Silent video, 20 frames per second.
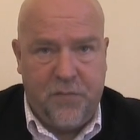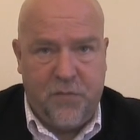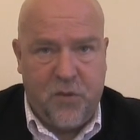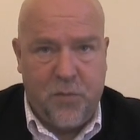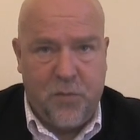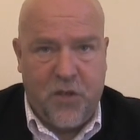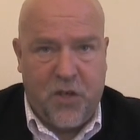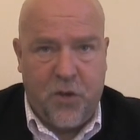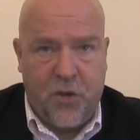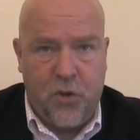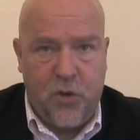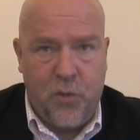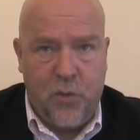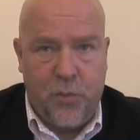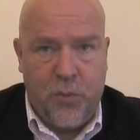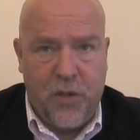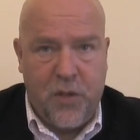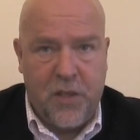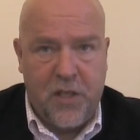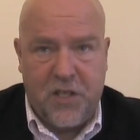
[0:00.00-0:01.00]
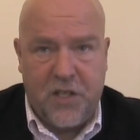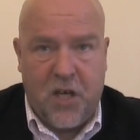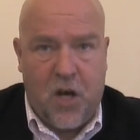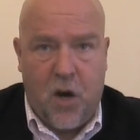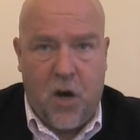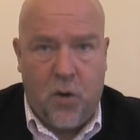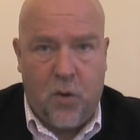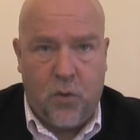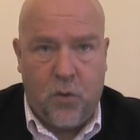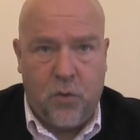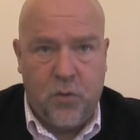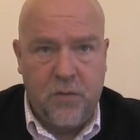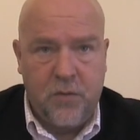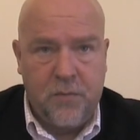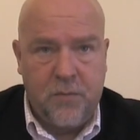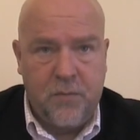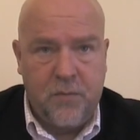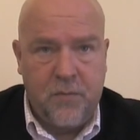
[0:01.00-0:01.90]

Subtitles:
from the group as a whole.